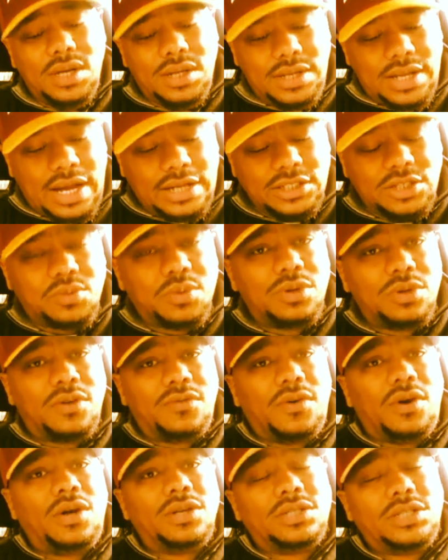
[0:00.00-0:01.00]
Now, I just went
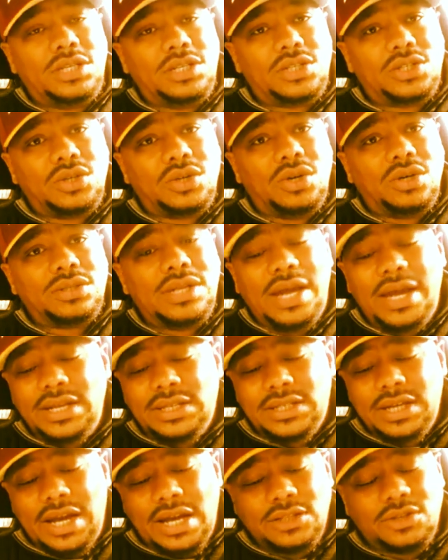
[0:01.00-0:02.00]
over all 10 songs, and I
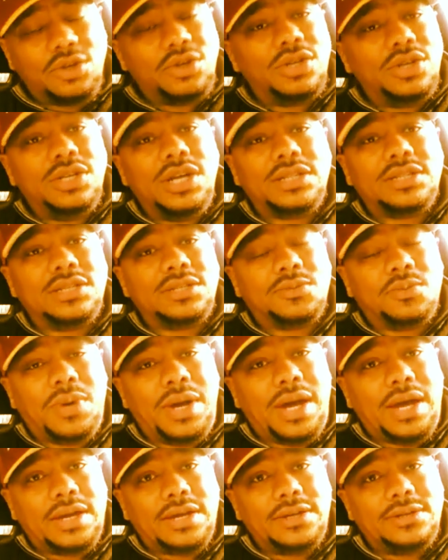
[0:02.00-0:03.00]
told you nothing's
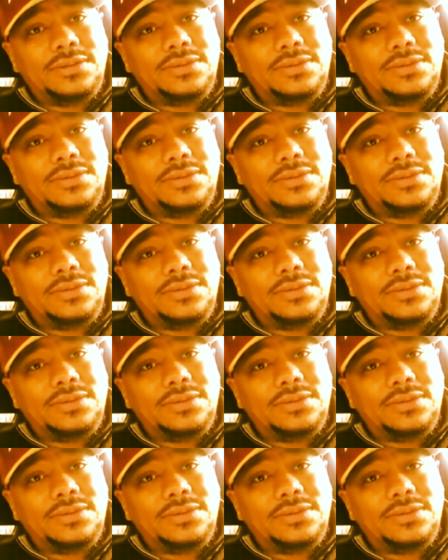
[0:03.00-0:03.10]
whack.